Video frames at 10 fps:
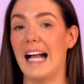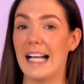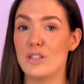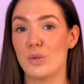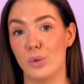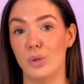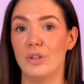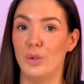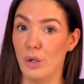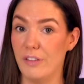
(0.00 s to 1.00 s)
and or
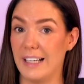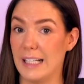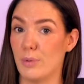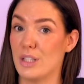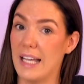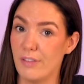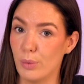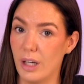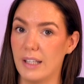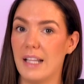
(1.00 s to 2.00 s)
not available to
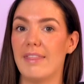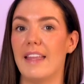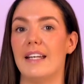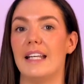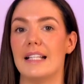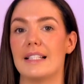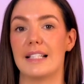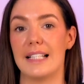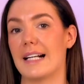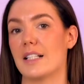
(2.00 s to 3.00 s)
everyone, then it's a
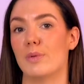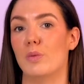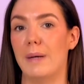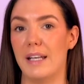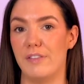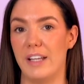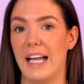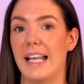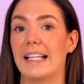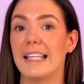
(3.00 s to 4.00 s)
taxable benefit.
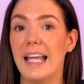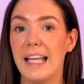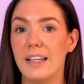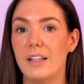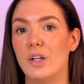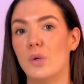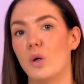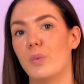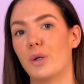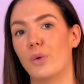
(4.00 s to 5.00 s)
And again,
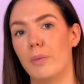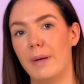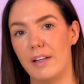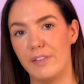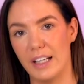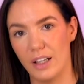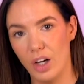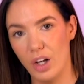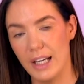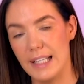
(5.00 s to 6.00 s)
what we call a benefit in
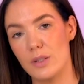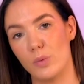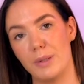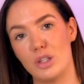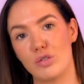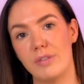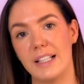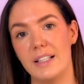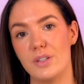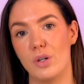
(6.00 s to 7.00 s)
kind will be
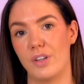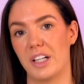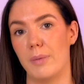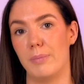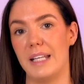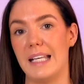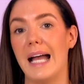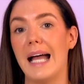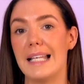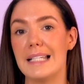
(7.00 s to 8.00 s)
triggered on the company
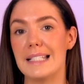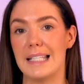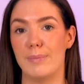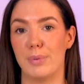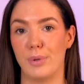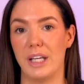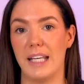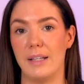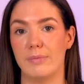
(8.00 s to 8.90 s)
and the employee.